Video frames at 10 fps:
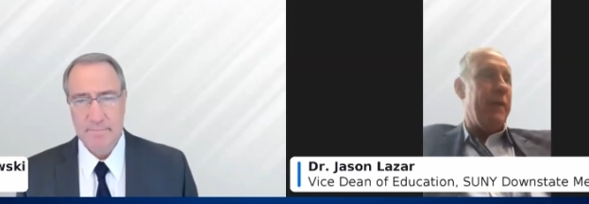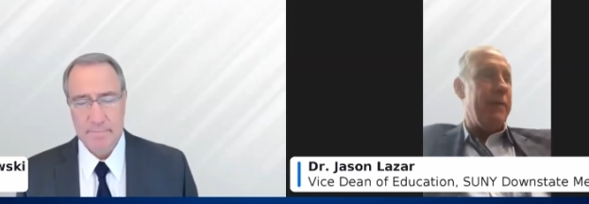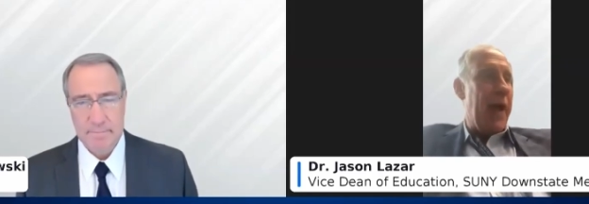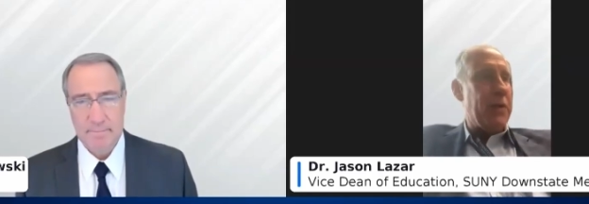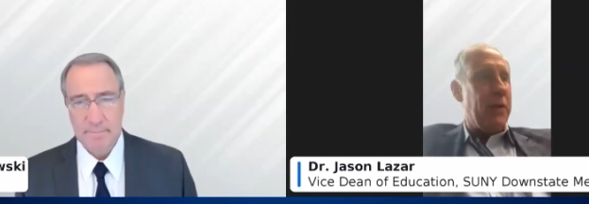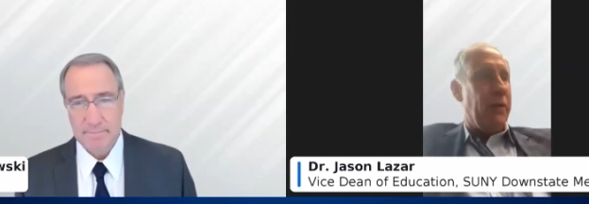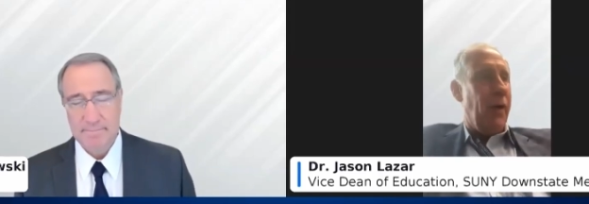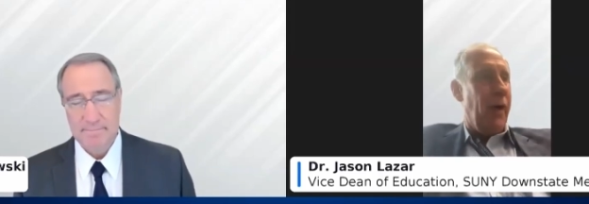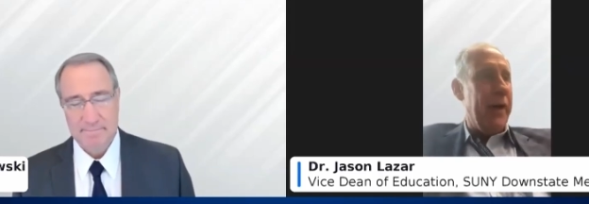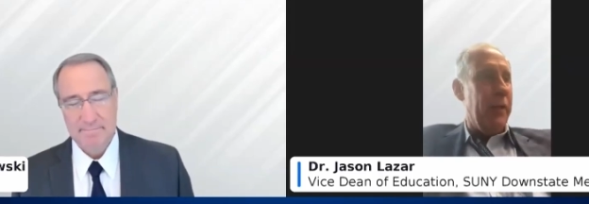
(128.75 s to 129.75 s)
Speaker 1: of National
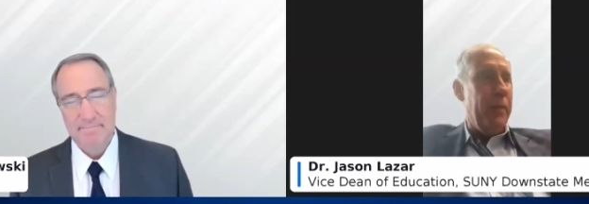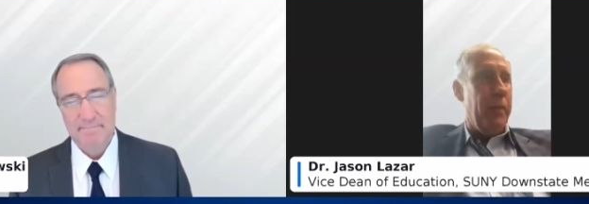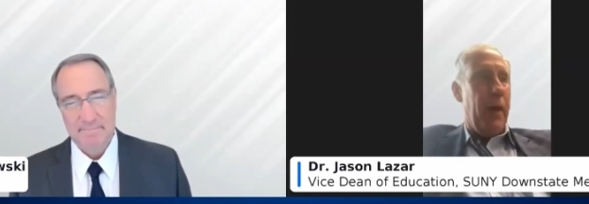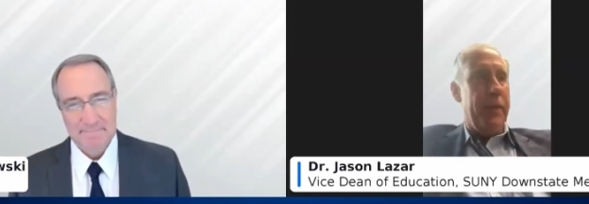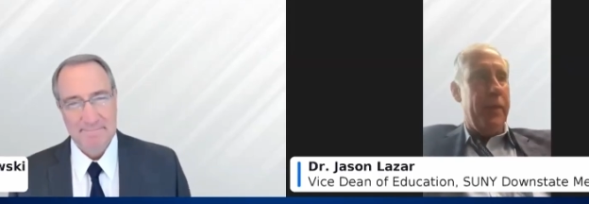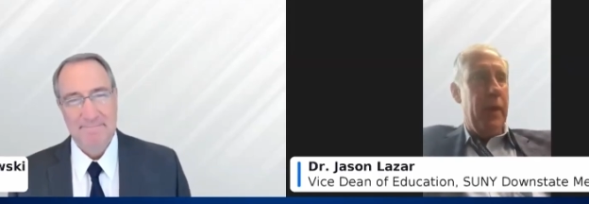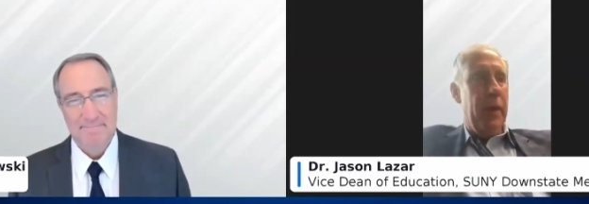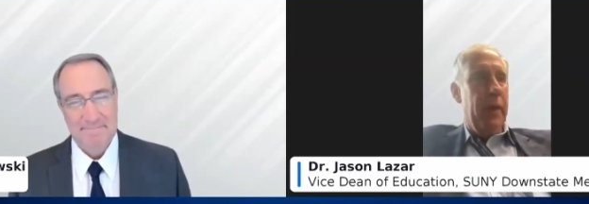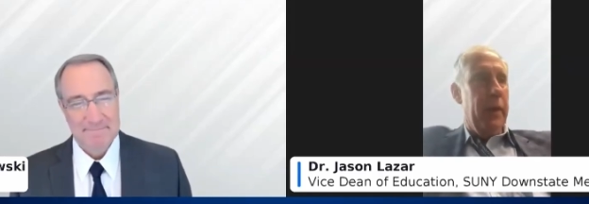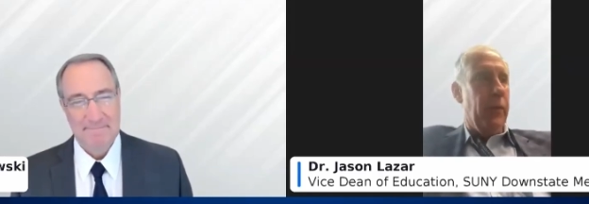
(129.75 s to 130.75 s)
Heart Health Month,
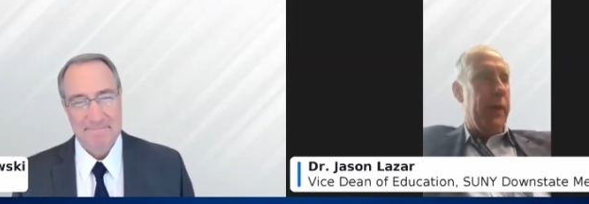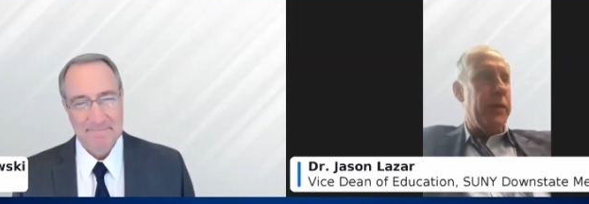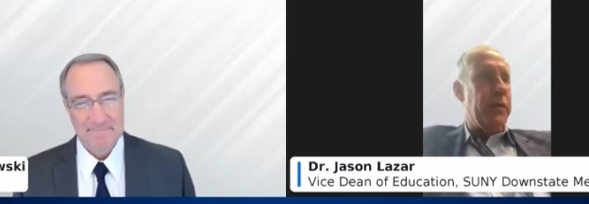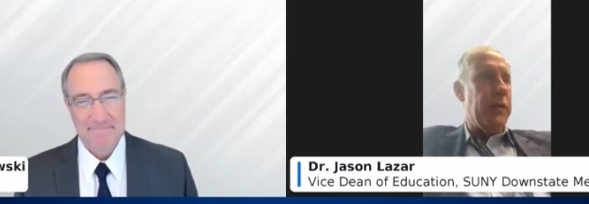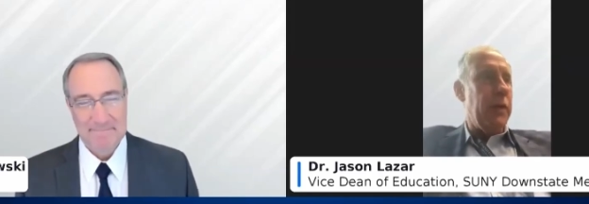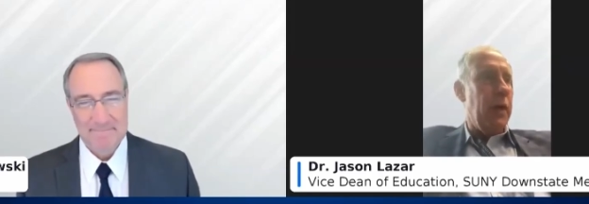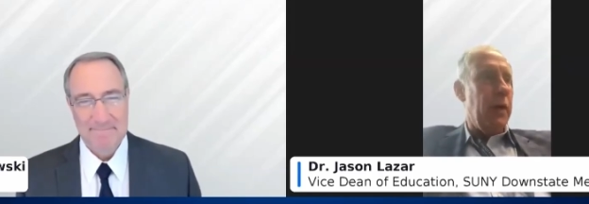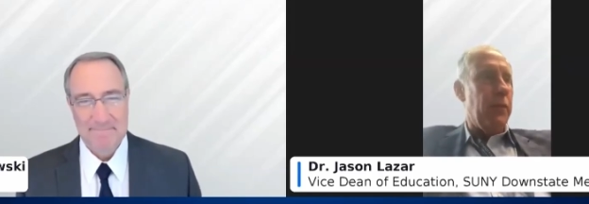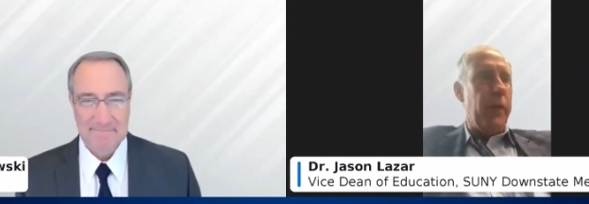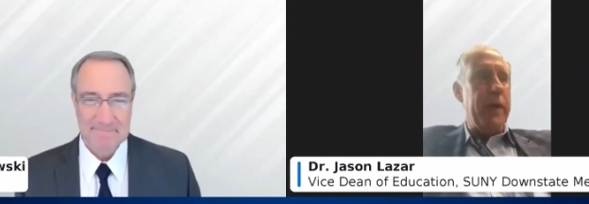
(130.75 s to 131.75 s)
which uh,
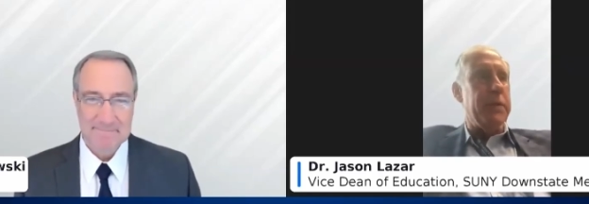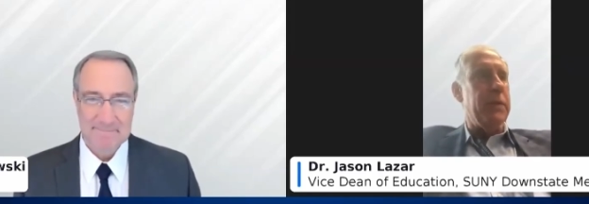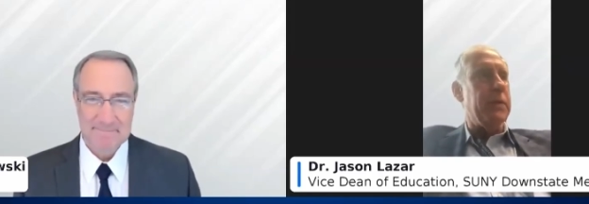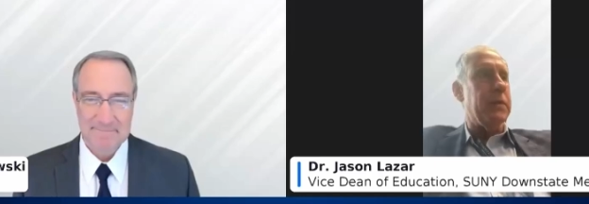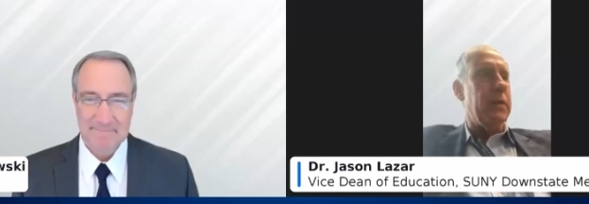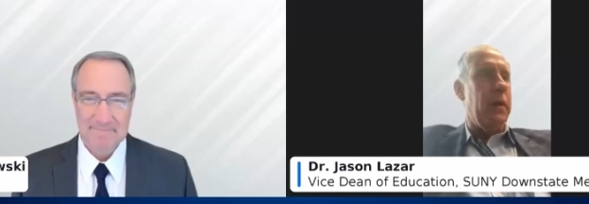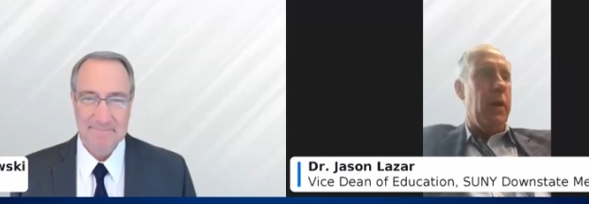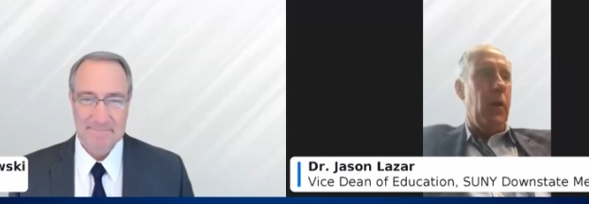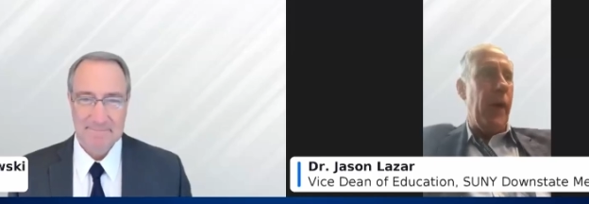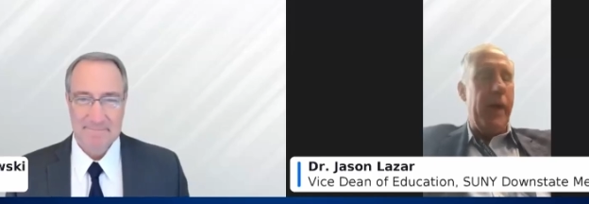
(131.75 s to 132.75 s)
raises uh,
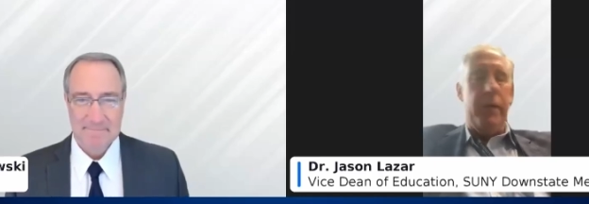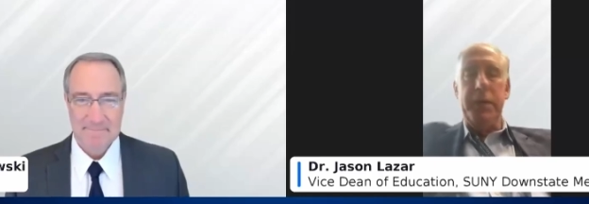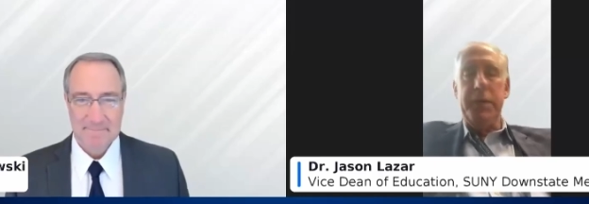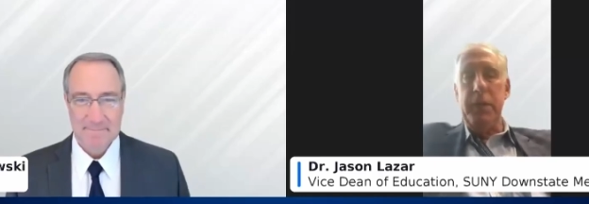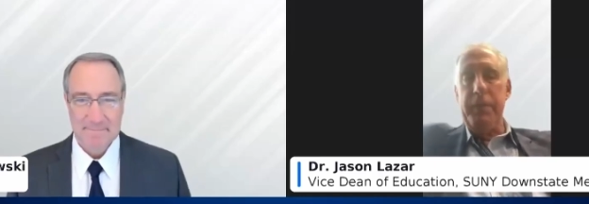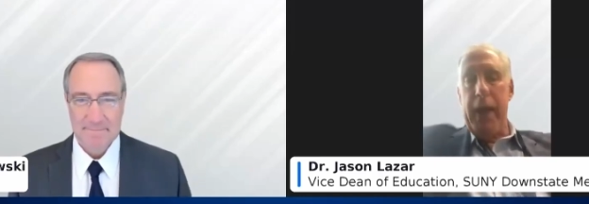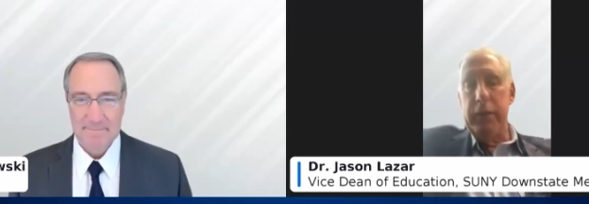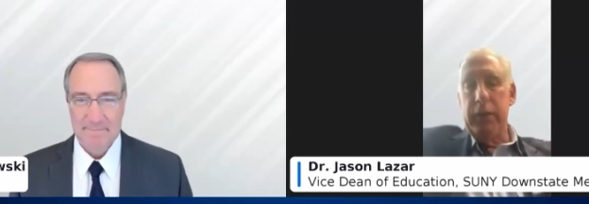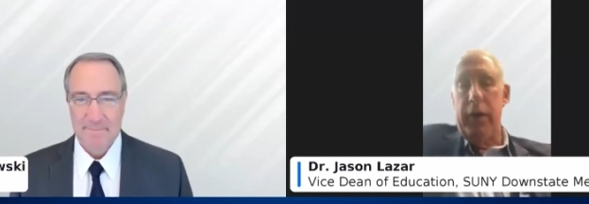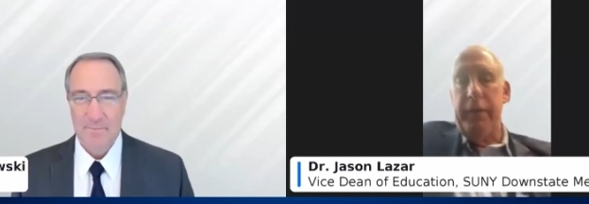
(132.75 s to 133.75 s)
awareness
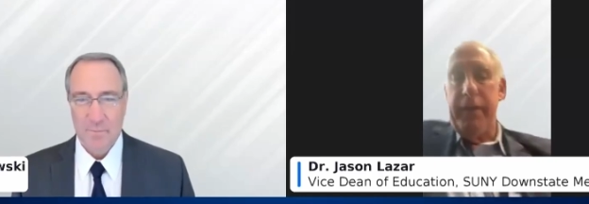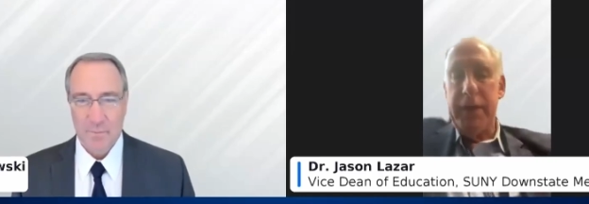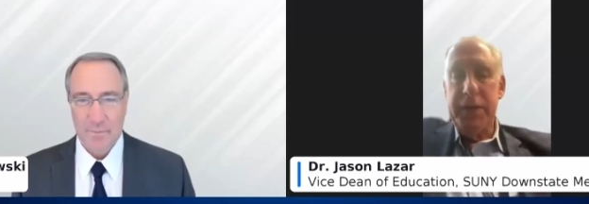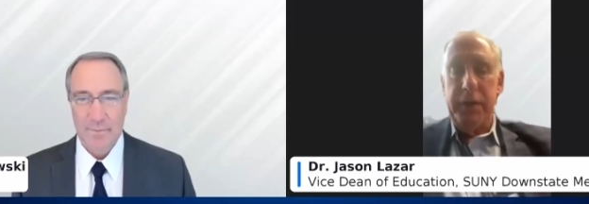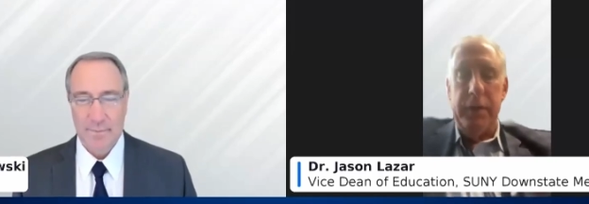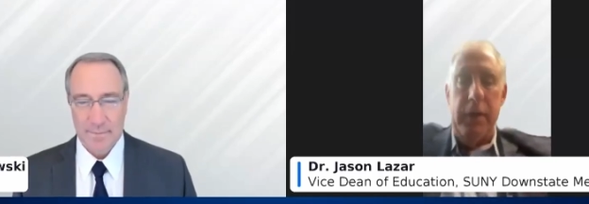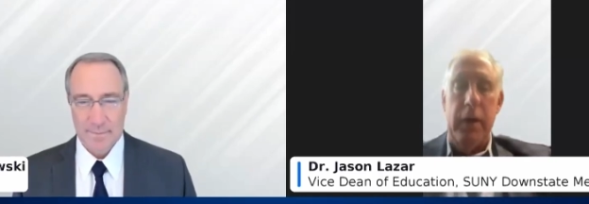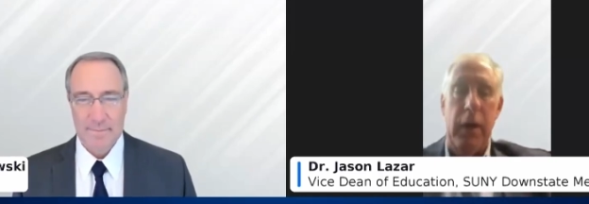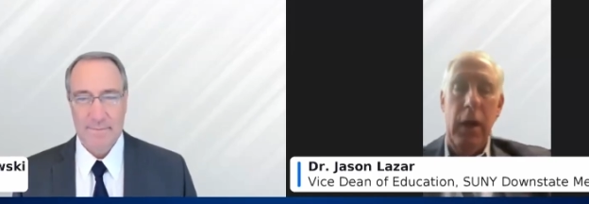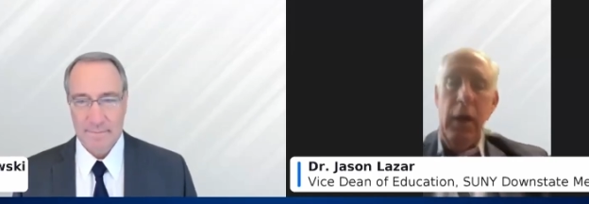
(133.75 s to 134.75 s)
about cardiovascular
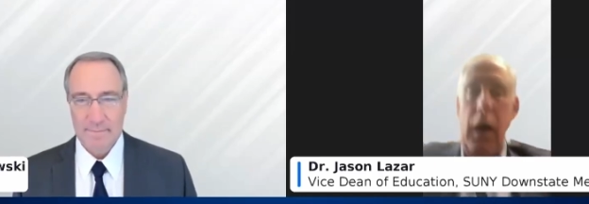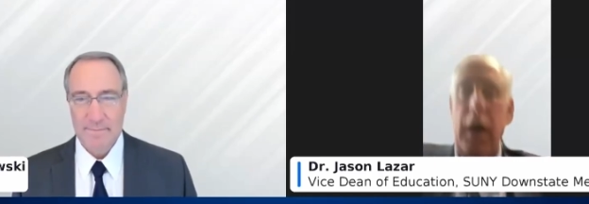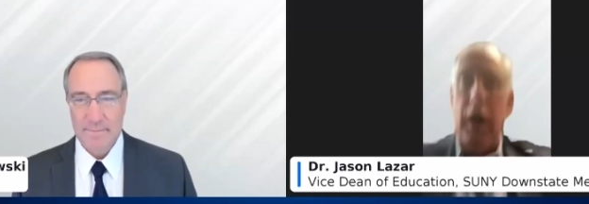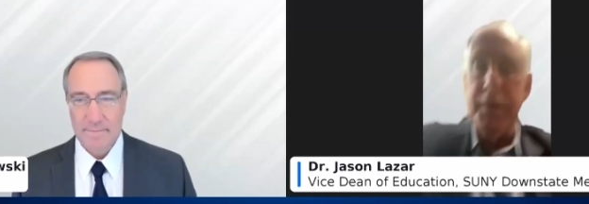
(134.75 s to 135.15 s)
uh,